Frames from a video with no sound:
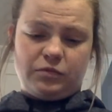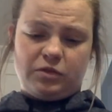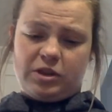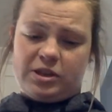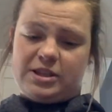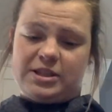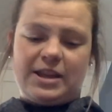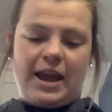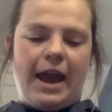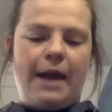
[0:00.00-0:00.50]
the
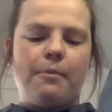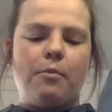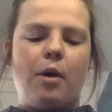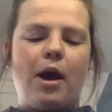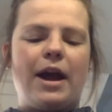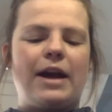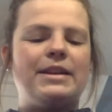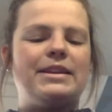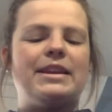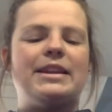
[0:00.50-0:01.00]
same
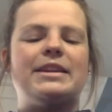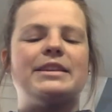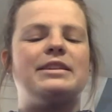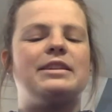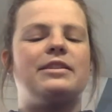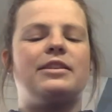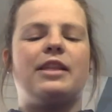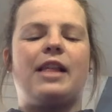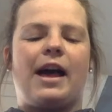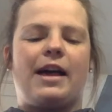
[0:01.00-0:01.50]
way I did it
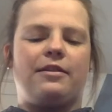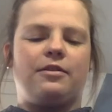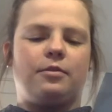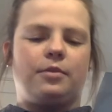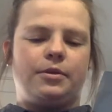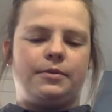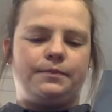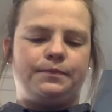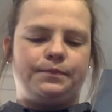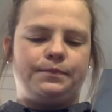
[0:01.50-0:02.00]
to the last
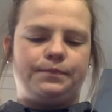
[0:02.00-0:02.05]
one.